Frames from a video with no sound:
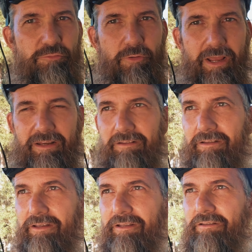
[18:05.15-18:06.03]
right
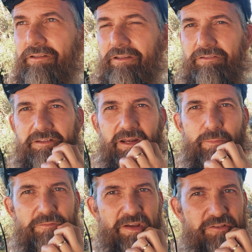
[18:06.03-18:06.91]
to sit on
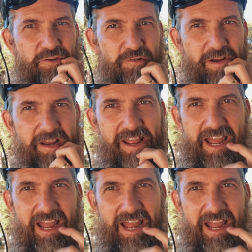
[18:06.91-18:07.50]
my face just right.